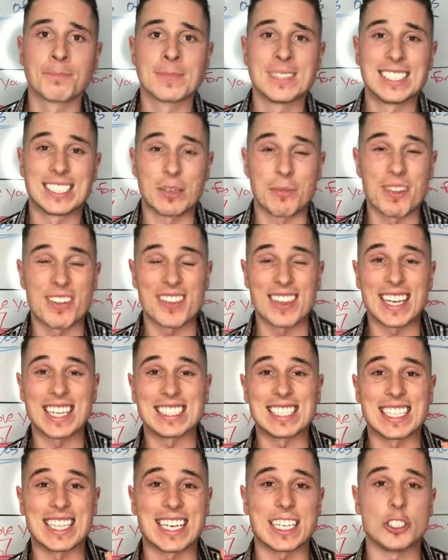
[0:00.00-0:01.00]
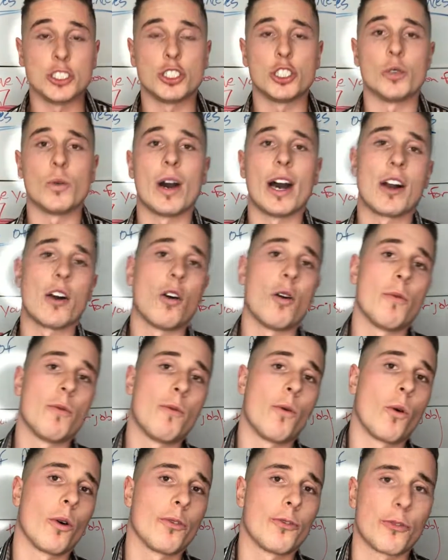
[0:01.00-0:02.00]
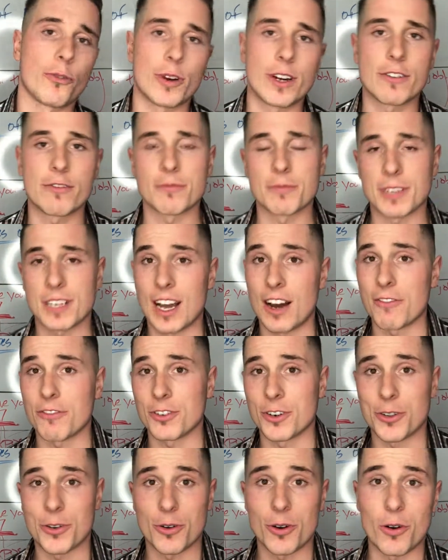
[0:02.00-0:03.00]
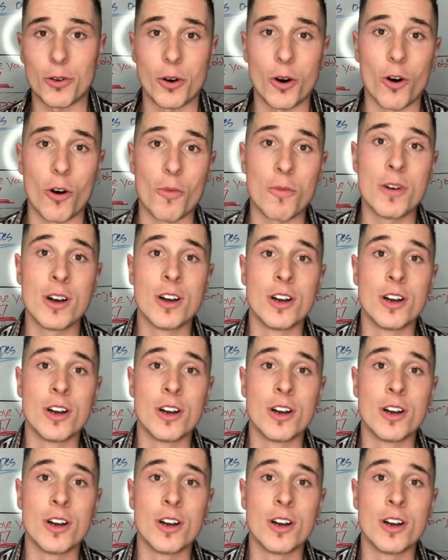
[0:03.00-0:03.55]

some things that they can do at home for free from the comfort of their own home